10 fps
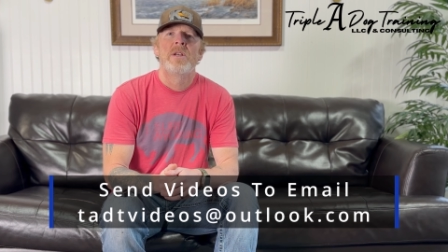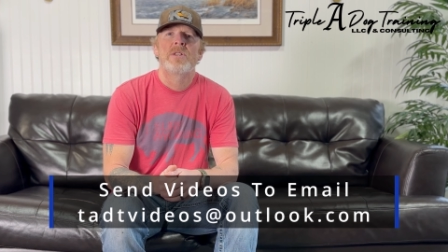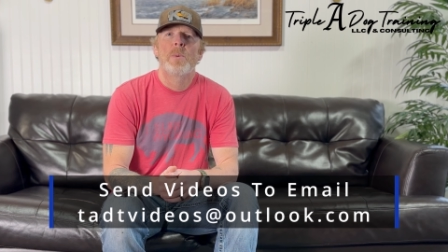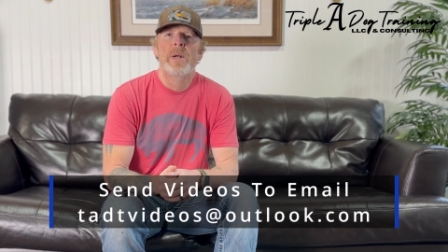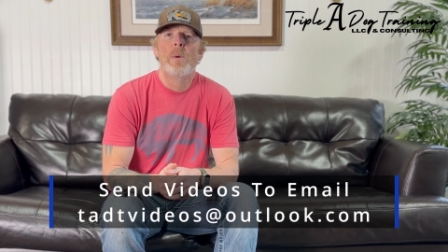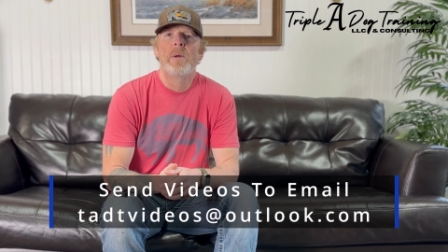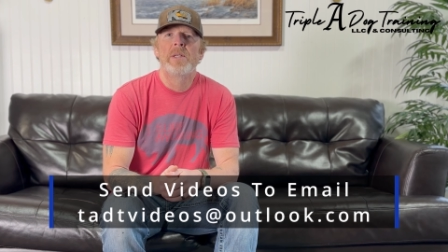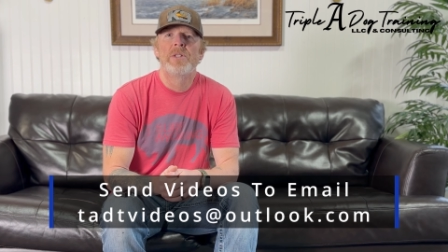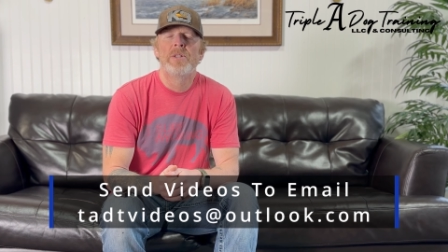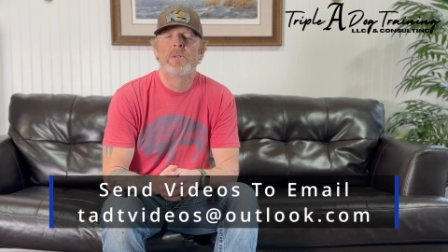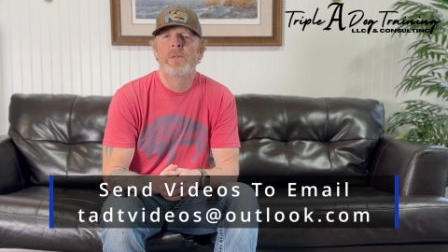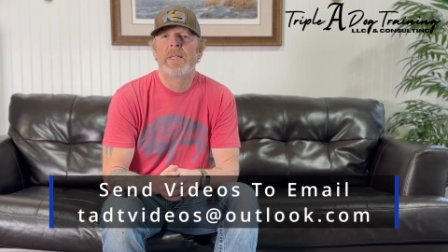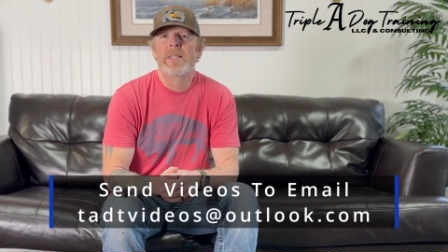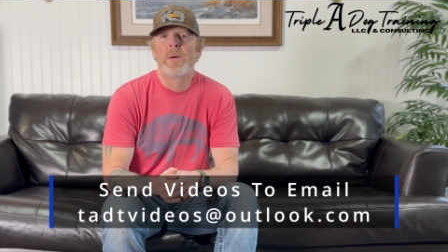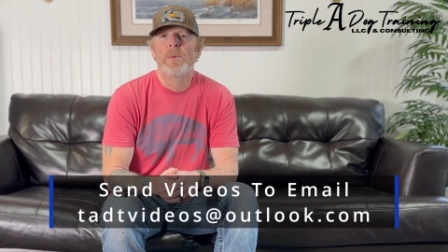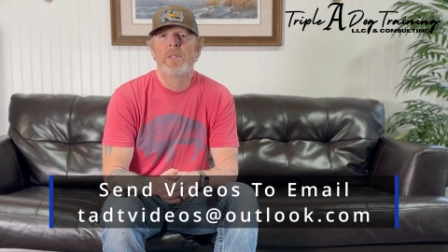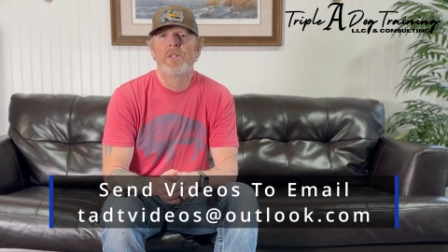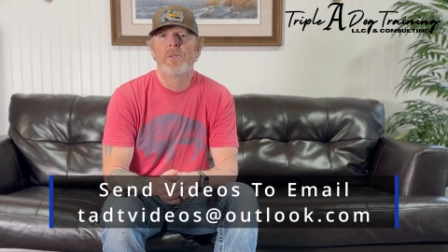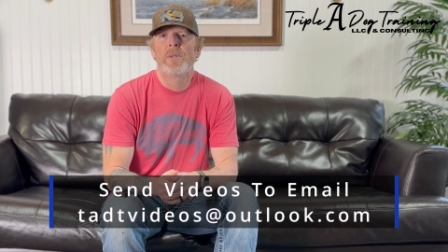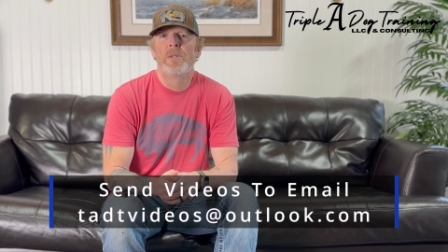So what I wanna do is I wanna
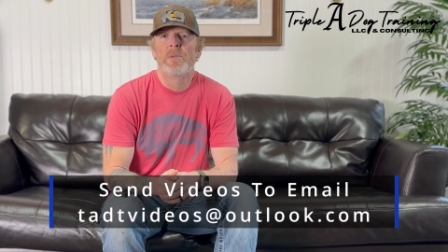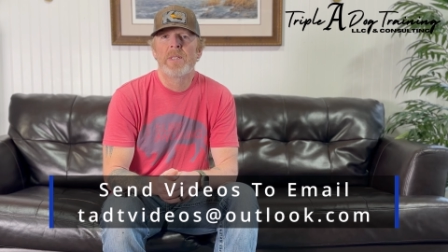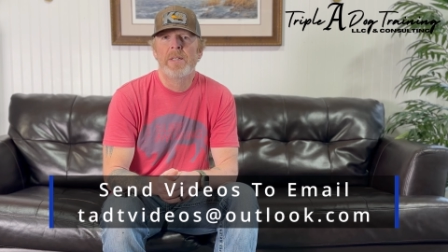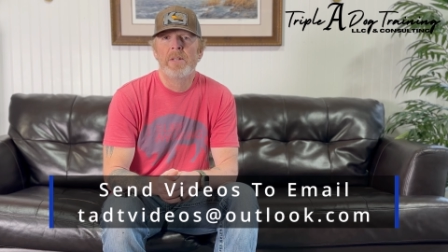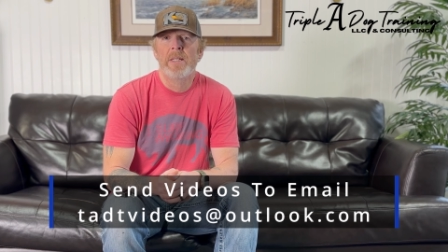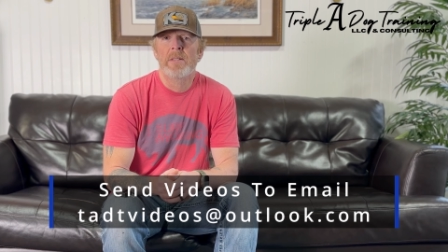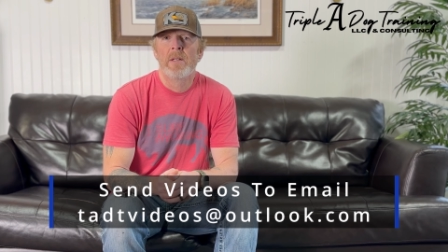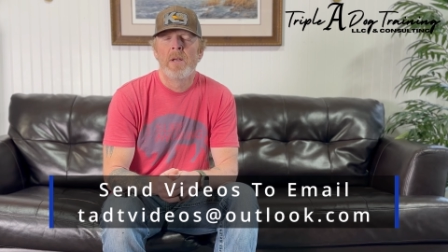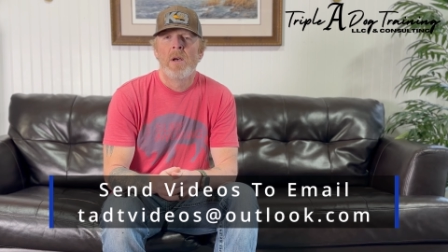do a new series